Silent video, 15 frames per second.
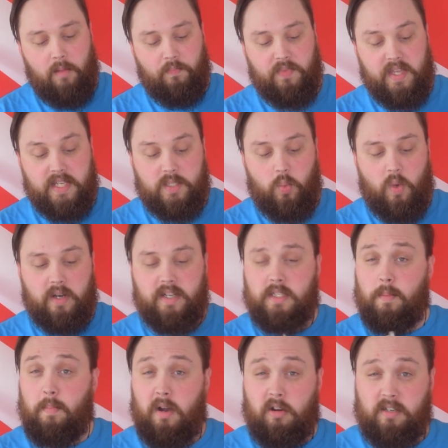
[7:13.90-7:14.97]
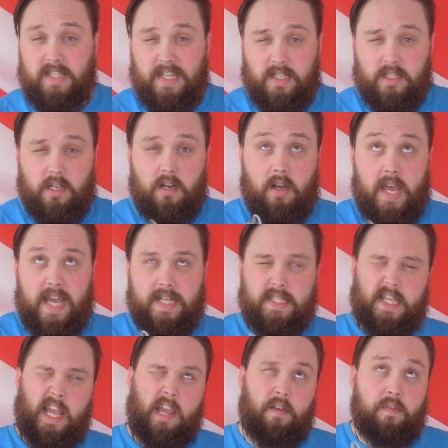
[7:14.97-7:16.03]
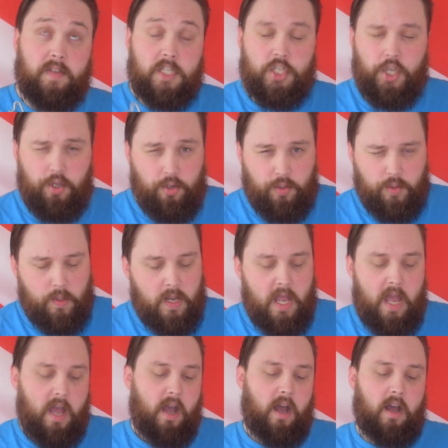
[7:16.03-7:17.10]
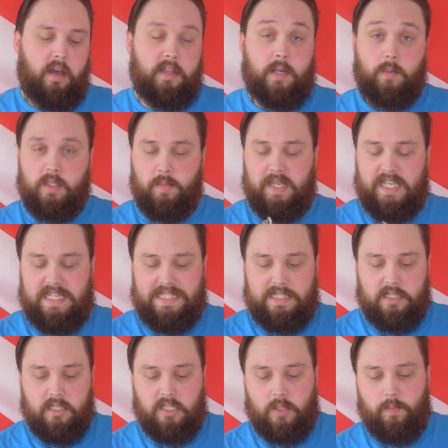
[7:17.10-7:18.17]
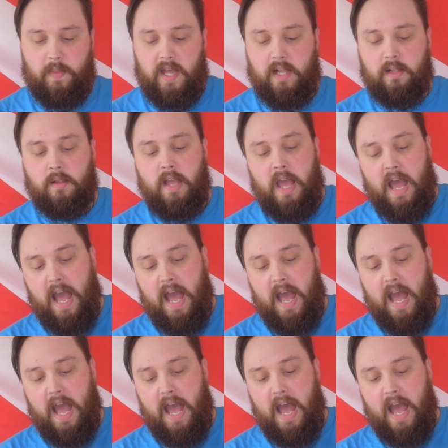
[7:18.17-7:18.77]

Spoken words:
This one is a Mars XR XF2. That one's a bit easy to spell.